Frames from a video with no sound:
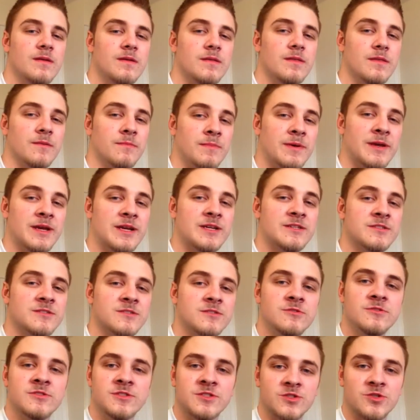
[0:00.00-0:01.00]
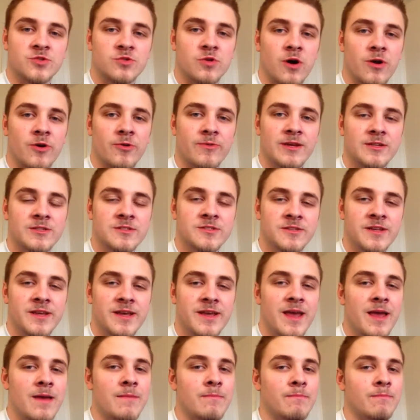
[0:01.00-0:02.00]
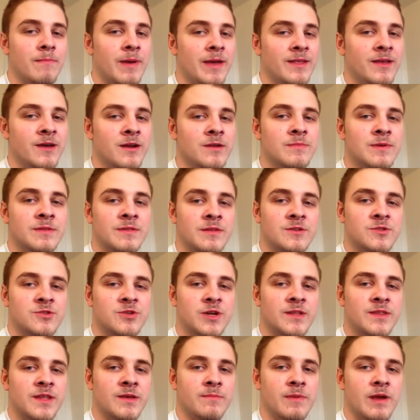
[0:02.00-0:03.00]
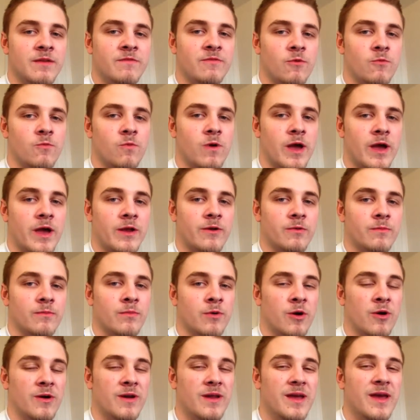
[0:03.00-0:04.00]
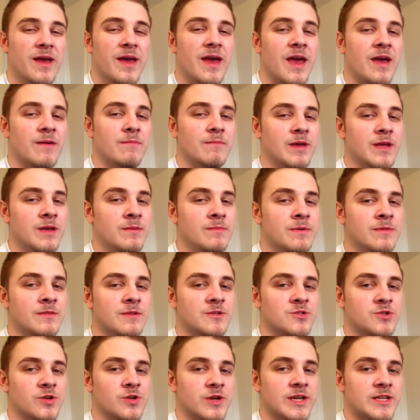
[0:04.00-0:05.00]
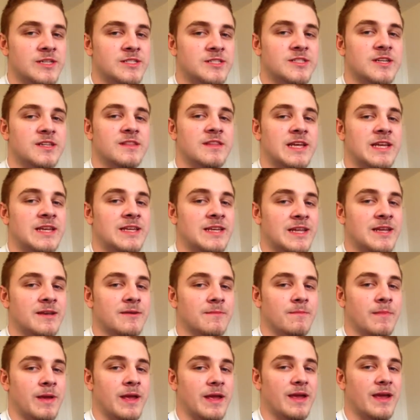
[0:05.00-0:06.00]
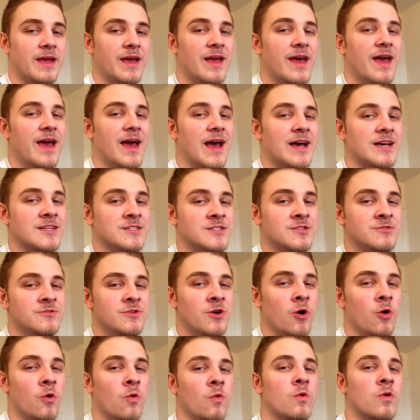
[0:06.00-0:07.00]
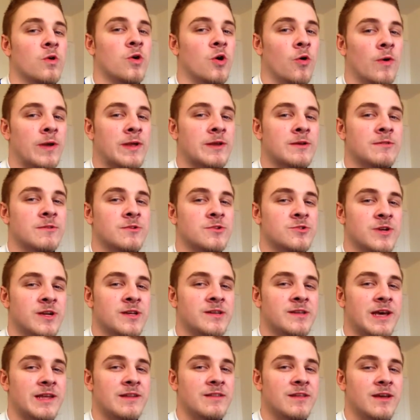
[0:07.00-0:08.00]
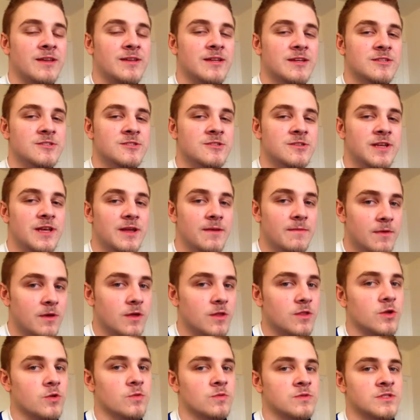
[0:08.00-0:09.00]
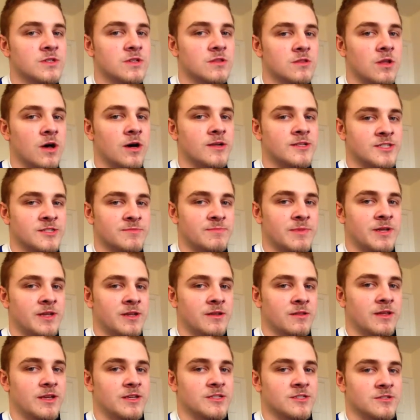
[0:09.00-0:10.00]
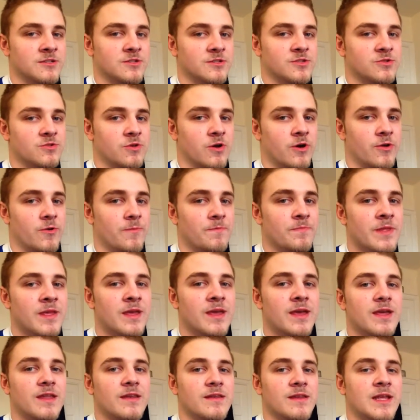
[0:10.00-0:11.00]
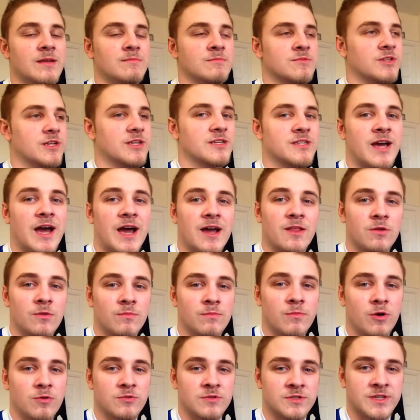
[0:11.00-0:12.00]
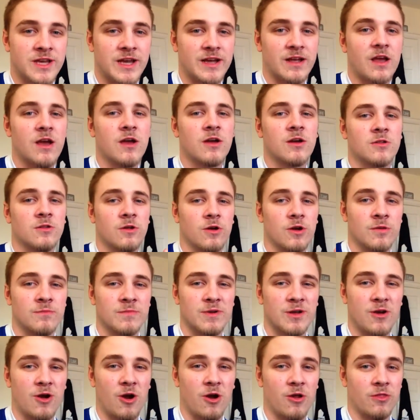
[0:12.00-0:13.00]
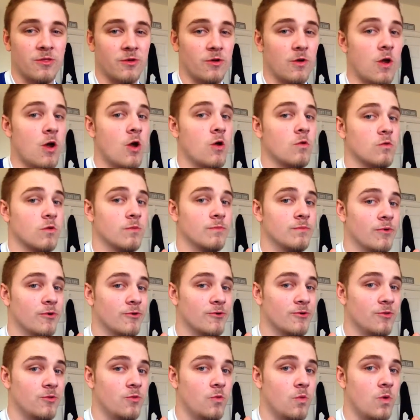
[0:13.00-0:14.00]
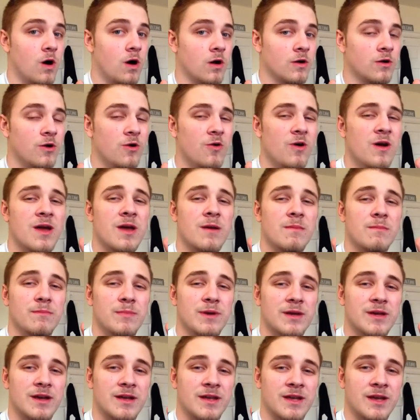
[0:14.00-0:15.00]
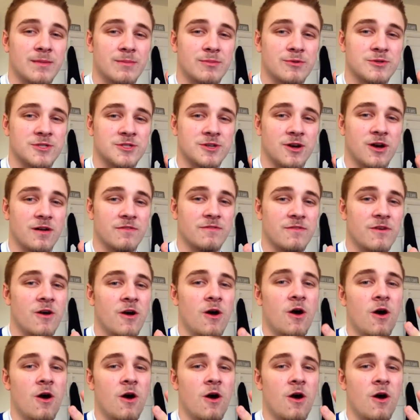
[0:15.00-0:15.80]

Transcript: The biggest news in Toronto yesterday may not have been the trade they made for Ryan O'Byrne, it may have been the trades they didn't make. As you know, going into the trade deadline yesterday, there was a lot of speculation in Toronto. Names like Tyler Bozak, Clarke MacArthur, Roberto Luongo, Mika Kiprusoff.